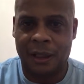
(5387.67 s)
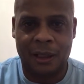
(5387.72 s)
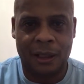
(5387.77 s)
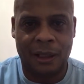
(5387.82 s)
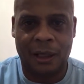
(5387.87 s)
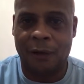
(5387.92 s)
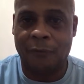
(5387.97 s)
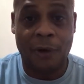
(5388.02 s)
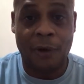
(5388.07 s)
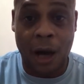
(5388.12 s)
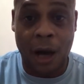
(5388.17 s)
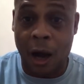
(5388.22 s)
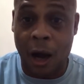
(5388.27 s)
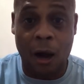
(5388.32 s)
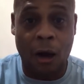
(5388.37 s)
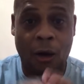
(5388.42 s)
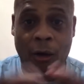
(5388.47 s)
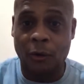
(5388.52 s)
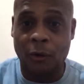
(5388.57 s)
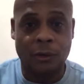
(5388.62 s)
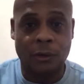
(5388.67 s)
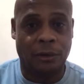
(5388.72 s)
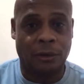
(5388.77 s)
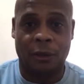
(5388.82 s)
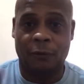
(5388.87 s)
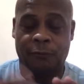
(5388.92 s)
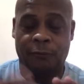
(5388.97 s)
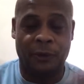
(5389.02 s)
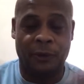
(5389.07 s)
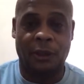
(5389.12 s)
of all
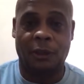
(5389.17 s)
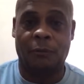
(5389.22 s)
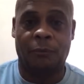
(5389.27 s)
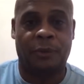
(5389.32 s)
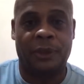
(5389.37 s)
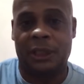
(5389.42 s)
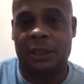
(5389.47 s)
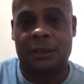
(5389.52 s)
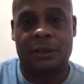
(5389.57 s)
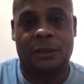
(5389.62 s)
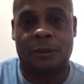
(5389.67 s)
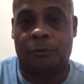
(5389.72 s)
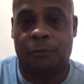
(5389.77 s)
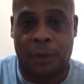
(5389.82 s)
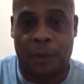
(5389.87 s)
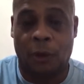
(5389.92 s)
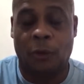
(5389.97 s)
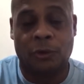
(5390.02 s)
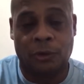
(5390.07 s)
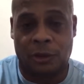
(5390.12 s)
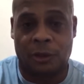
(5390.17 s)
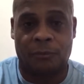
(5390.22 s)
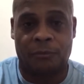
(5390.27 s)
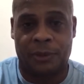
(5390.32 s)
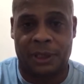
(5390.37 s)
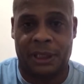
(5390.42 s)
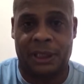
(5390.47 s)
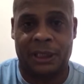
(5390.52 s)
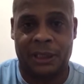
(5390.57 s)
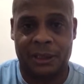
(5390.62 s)
the Philippines,
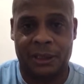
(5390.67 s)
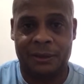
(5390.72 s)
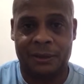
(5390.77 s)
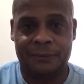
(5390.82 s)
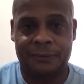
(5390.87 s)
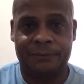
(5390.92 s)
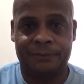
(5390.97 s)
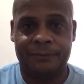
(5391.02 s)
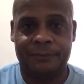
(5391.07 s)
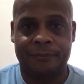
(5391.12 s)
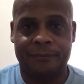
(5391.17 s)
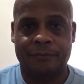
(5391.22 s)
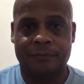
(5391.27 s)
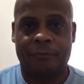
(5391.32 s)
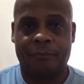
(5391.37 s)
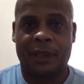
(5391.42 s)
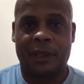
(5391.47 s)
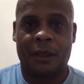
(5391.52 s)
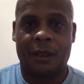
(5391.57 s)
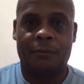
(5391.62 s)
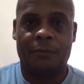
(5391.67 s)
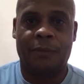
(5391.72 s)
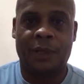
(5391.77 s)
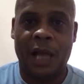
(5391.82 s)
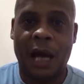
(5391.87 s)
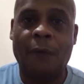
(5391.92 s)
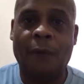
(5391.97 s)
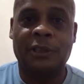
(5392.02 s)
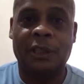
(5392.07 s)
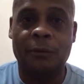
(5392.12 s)
supposedly. But
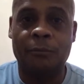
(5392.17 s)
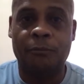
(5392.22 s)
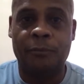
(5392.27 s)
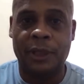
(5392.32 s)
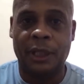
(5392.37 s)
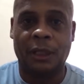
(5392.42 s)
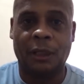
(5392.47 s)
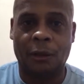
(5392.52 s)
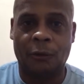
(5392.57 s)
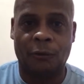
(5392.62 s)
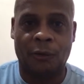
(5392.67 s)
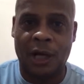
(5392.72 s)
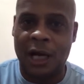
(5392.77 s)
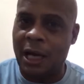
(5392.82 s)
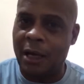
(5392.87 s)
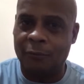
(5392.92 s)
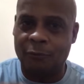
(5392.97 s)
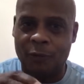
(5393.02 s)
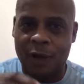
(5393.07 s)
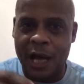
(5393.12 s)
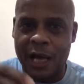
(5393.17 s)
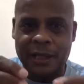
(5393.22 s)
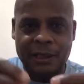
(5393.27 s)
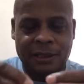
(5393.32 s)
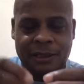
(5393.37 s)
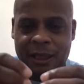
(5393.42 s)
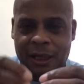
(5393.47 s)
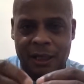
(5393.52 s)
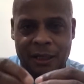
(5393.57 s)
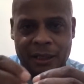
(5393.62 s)
I was in Bilaran, right
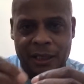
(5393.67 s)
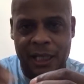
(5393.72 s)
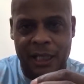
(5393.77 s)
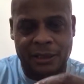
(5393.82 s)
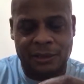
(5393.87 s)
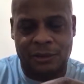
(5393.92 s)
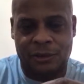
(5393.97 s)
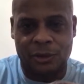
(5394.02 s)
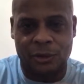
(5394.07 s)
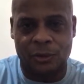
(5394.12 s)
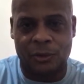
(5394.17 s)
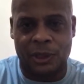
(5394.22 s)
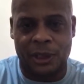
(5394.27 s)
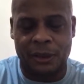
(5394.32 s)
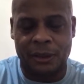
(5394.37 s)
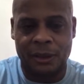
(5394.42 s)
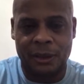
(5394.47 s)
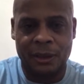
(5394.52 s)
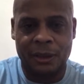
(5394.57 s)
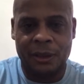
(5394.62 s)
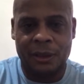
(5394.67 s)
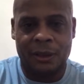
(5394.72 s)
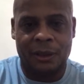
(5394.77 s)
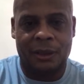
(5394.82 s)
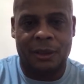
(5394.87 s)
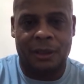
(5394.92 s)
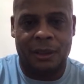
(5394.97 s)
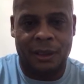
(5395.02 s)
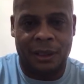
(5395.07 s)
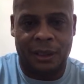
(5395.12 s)
there next to it.
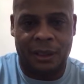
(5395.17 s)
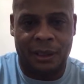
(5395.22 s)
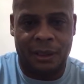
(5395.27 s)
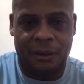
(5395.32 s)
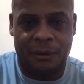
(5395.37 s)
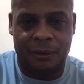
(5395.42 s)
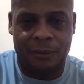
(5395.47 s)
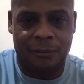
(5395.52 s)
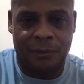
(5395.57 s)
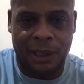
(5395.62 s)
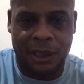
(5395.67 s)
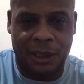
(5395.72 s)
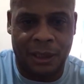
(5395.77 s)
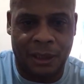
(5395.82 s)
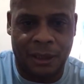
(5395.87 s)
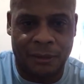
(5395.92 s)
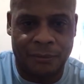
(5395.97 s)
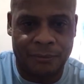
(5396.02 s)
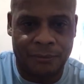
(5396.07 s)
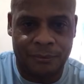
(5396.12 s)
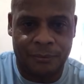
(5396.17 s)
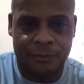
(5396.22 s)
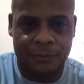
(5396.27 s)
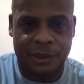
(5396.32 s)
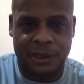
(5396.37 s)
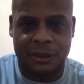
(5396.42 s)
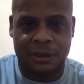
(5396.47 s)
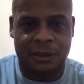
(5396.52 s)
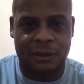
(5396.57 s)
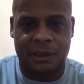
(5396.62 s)
But
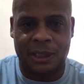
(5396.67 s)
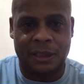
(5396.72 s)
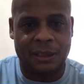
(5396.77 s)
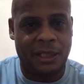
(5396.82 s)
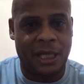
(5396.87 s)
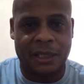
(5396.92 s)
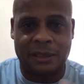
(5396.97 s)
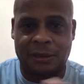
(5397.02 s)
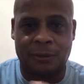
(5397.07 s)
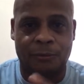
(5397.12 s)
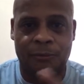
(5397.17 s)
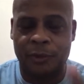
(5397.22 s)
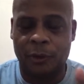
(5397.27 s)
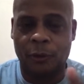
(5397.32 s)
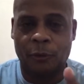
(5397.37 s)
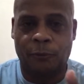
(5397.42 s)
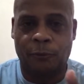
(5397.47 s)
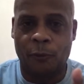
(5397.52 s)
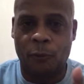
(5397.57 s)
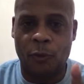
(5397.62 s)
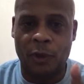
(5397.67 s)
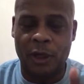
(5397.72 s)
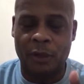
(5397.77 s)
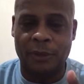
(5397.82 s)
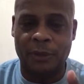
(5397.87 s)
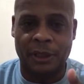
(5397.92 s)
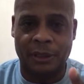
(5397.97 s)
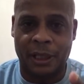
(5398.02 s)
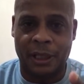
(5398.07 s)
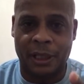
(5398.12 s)
they got some beautiful
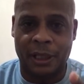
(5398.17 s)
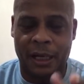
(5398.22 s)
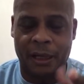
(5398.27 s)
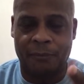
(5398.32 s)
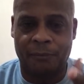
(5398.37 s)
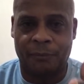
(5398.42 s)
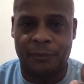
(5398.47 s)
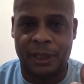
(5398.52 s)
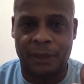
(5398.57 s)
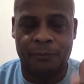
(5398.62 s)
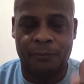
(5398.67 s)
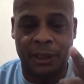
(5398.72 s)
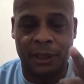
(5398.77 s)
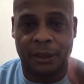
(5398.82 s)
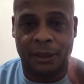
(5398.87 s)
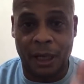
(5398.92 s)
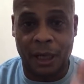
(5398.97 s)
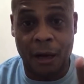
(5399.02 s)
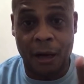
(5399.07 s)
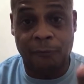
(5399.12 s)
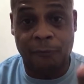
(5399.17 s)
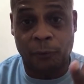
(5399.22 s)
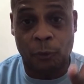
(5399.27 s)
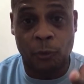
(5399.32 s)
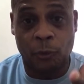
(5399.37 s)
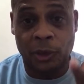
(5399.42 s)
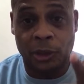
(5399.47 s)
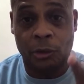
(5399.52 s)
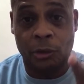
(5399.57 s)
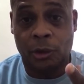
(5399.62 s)
women there. But be careful
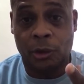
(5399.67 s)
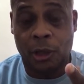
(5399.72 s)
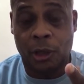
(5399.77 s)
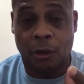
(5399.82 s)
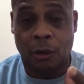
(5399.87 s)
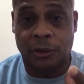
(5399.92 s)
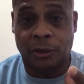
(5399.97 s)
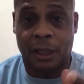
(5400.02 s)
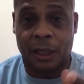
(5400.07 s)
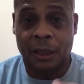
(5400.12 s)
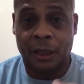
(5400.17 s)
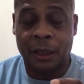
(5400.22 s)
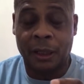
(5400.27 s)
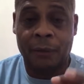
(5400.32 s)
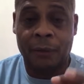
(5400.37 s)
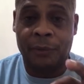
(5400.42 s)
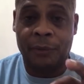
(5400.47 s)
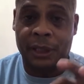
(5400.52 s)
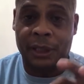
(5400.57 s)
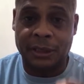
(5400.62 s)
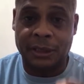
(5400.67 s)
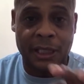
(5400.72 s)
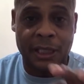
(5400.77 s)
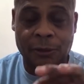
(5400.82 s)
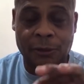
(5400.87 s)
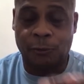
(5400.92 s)
when you go there, because that's